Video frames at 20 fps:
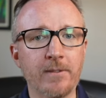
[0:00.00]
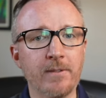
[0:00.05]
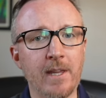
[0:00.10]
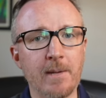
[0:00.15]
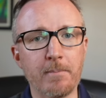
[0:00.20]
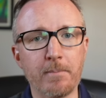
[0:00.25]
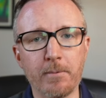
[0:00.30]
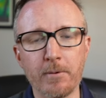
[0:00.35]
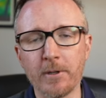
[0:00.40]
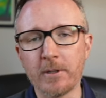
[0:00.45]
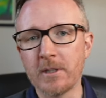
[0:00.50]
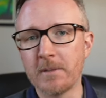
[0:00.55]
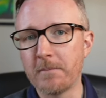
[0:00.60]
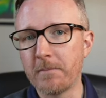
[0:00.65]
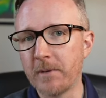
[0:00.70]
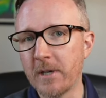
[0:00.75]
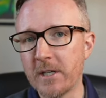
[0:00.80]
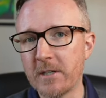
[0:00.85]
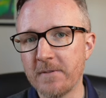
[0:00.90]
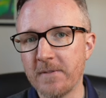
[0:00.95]
So that Brooklyn
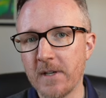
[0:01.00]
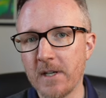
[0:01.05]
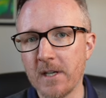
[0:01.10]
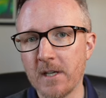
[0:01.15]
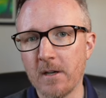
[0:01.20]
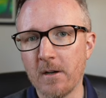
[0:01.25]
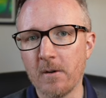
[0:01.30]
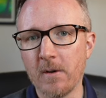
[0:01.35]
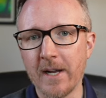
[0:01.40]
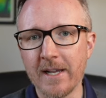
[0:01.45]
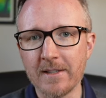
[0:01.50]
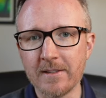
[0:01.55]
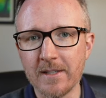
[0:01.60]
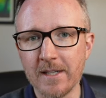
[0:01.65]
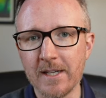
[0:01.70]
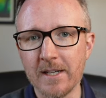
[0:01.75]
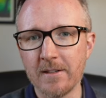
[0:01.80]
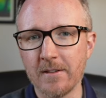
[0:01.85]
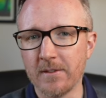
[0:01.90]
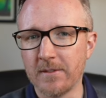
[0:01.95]
Bridge video I
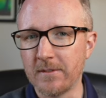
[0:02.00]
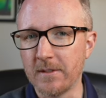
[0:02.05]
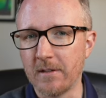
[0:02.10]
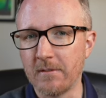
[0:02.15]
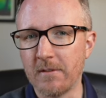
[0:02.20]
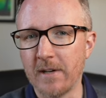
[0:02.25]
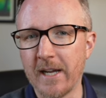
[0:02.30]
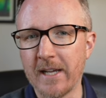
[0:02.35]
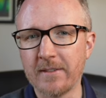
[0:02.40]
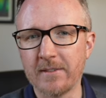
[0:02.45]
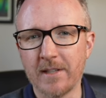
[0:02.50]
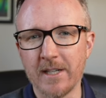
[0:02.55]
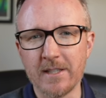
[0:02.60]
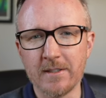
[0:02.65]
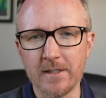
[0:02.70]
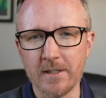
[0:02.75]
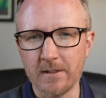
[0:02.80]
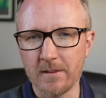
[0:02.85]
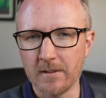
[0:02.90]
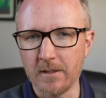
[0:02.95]
did, the sunrise that I
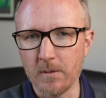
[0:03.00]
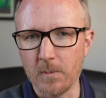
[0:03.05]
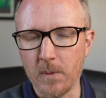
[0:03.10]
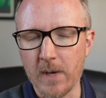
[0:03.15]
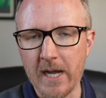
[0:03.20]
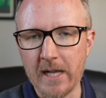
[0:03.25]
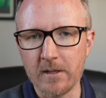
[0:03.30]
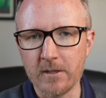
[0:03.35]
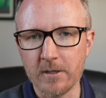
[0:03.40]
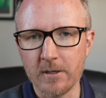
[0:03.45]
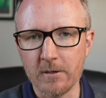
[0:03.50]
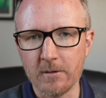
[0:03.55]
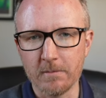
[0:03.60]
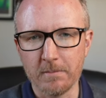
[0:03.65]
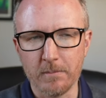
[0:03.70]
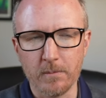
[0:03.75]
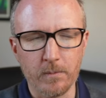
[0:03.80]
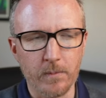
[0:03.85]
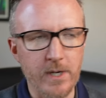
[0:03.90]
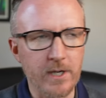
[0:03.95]
did a little while
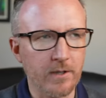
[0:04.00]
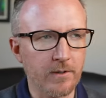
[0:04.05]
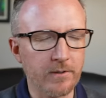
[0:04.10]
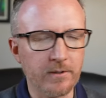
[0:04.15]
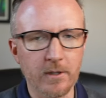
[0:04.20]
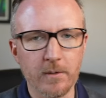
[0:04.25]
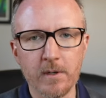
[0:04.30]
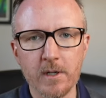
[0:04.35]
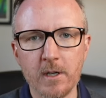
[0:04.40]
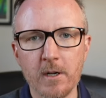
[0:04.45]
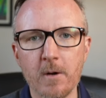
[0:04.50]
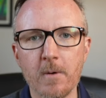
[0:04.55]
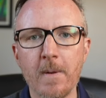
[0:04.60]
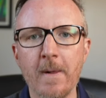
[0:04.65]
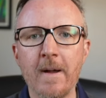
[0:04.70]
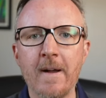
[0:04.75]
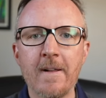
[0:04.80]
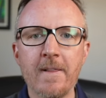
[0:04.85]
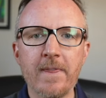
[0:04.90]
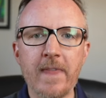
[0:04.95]
ago, a week or so ago,
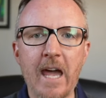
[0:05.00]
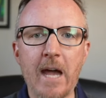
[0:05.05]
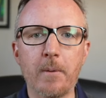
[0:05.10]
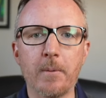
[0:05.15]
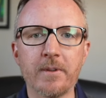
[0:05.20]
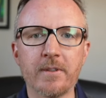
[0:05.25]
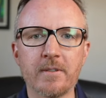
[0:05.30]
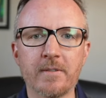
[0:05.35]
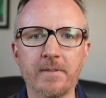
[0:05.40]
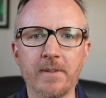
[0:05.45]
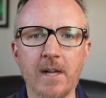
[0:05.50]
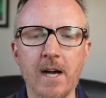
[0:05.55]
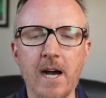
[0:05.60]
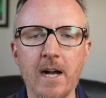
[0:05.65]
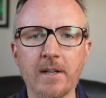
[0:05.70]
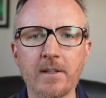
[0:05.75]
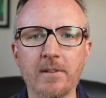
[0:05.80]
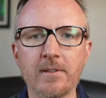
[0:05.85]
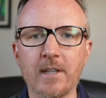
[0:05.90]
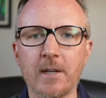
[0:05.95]
that was a
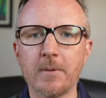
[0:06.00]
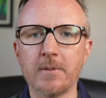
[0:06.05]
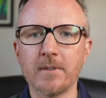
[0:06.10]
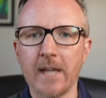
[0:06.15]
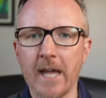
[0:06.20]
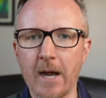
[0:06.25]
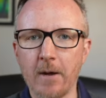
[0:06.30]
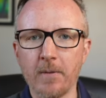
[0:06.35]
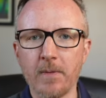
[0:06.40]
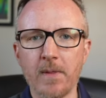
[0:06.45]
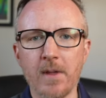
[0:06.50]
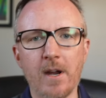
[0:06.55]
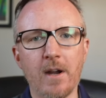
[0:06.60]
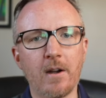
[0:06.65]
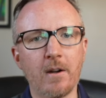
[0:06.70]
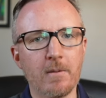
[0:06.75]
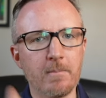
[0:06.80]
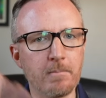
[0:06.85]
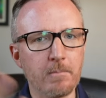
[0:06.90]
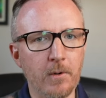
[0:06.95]
vlog since I was out
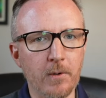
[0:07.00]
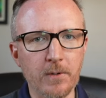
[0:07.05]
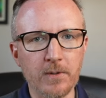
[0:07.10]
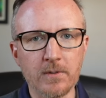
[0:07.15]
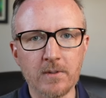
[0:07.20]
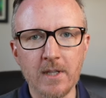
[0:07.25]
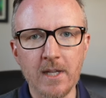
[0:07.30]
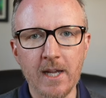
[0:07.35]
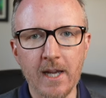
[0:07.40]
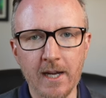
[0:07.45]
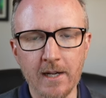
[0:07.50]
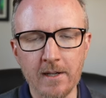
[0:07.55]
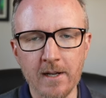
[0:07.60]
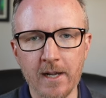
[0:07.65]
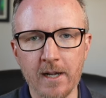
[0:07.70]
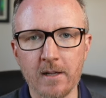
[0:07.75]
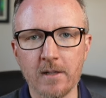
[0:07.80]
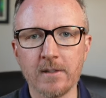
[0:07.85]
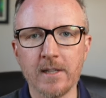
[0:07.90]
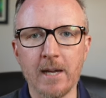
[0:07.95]
there, mostly
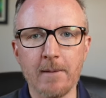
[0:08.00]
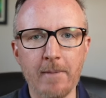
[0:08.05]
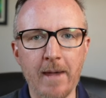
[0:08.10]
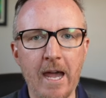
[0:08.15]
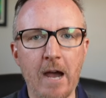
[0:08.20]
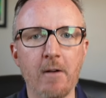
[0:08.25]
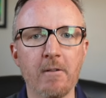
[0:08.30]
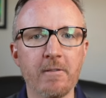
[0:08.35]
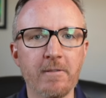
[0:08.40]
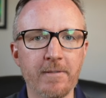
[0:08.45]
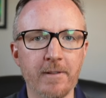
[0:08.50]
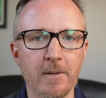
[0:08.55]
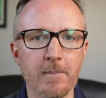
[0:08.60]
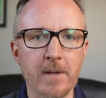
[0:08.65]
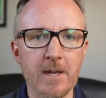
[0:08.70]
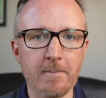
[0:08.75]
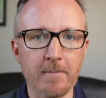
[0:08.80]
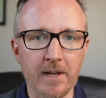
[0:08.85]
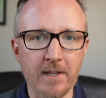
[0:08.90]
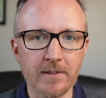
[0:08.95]
handheld. I'm out
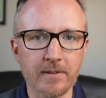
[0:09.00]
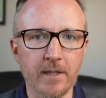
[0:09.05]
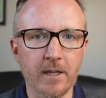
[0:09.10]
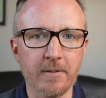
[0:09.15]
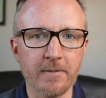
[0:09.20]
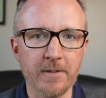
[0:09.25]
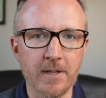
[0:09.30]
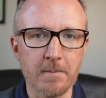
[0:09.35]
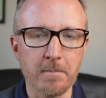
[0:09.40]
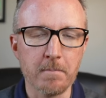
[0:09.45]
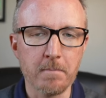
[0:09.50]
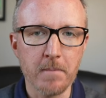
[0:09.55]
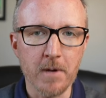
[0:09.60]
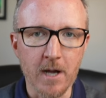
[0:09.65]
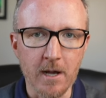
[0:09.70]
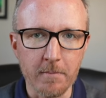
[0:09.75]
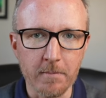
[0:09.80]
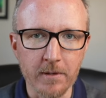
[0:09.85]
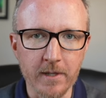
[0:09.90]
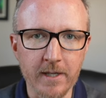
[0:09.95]
filming myself in
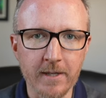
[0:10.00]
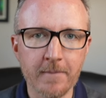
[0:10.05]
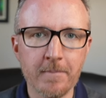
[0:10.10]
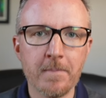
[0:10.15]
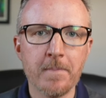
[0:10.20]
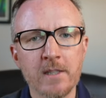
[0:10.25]
public.